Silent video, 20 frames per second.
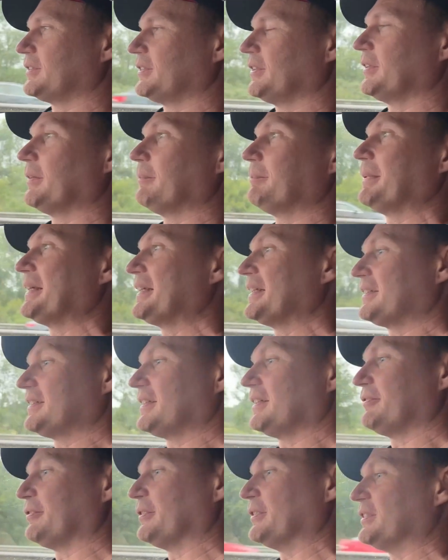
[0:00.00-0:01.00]
So the biggest
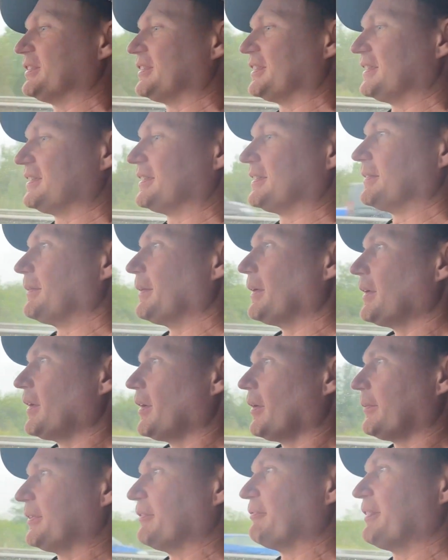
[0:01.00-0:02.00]
difference is
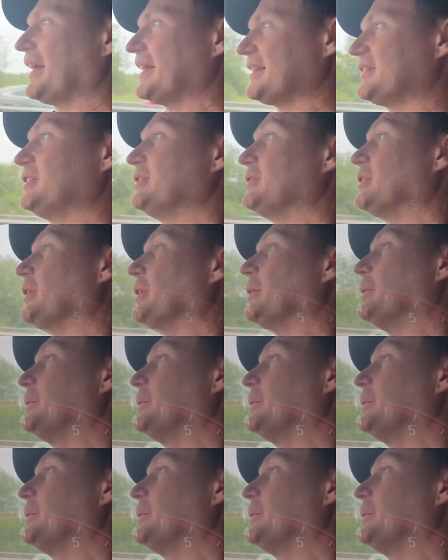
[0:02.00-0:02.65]
the faster you go,